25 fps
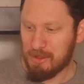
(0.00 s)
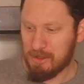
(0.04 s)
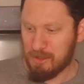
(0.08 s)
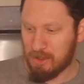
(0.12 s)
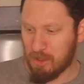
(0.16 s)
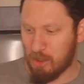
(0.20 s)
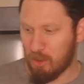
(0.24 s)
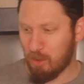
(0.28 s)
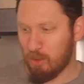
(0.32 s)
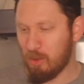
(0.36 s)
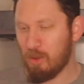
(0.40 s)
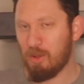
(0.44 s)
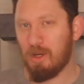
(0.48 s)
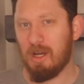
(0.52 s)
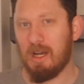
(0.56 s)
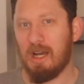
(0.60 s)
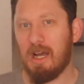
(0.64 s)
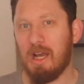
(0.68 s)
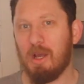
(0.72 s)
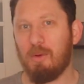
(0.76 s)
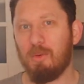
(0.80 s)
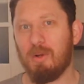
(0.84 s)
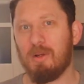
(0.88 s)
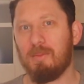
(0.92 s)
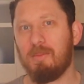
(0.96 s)
So
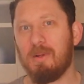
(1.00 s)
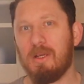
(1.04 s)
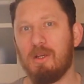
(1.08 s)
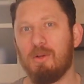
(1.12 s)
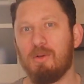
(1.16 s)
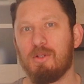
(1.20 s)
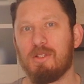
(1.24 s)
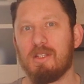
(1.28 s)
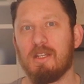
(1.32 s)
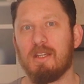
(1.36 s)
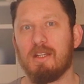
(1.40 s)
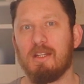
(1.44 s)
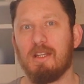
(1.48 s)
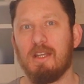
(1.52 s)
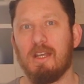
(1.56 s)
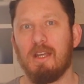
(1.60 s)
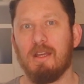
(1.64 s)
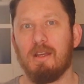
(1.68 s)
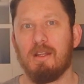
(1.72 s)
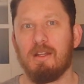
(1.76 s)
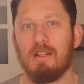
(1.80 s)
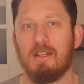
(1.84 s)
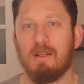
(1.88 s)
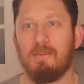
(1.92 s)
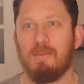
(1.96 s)
I will be using
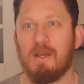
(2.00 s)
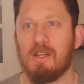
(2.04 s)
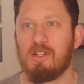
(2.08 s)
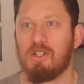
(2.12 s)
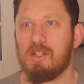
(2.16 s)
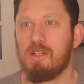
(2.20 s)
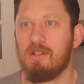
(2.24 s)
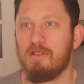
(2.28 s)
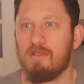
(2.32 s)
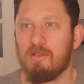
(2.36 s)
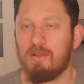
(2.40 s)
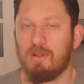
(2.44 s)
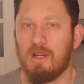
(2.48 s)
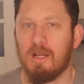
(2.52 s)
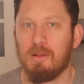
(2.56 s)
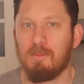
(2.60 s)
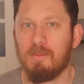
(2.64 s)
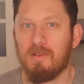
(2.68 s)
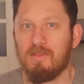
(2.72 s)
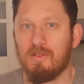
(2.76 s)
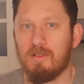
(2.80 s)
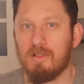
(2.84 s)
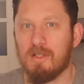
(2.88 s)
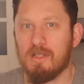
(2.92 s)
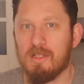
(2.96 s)
the machine to help
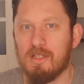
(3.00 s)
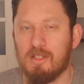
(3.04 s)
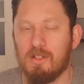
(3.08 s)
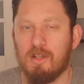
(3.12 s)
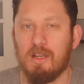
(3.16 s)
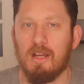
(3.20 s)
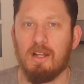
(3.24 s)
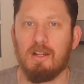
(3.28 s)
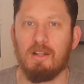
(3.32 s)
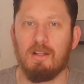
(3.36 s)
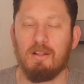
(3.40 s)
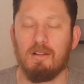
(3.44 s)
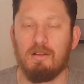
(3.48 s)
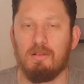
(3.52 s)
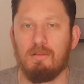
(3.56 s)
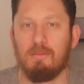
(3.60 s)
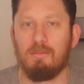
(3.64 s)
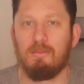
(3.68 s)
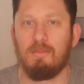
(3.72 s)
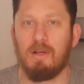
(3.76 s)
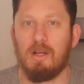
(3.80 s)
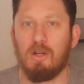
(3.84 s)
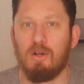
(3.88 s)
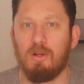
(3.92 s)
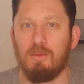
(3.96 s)
me for this. You can
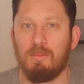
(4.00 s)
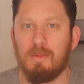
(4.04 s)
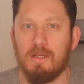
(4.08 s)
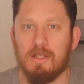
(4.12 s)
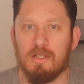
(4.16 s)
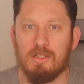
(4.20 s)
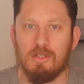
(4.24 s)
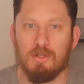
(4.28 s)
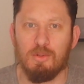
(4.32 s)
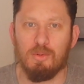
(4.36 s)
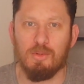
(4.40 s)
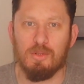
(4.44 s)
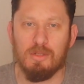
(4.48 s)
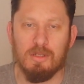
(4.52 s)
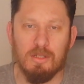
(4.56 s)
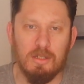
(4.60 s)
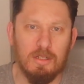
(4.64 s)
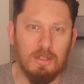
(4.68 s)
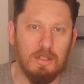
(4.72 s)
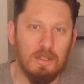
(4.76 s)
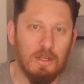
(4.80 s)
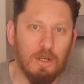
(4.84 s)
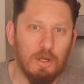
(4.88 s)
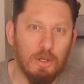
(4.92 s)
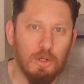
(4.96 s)
by all means use
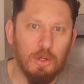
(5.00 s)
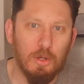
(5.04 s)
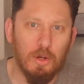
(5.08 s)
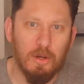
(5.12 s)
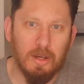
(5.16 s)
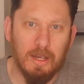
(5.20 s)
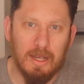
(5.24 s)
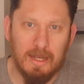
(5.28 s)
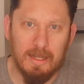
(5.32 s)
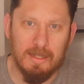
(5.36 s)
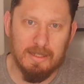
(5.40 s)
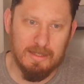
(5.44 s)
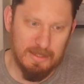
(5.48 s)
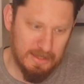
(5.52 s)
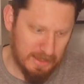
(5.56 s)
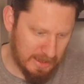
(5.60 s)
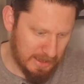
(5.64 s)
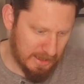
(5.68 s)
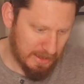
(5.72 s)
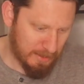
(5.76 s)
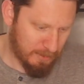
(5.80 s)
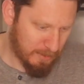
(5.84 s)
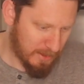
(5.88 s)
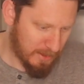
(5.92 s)
your hands and